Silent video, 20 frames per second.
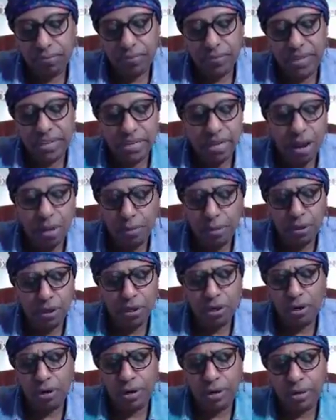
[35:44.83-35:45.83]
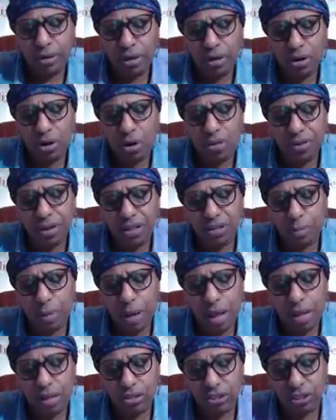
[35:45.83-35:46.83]
the tumbler, and all the other
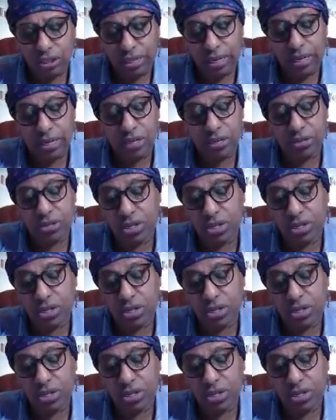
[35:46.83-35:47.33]
polishing that I do.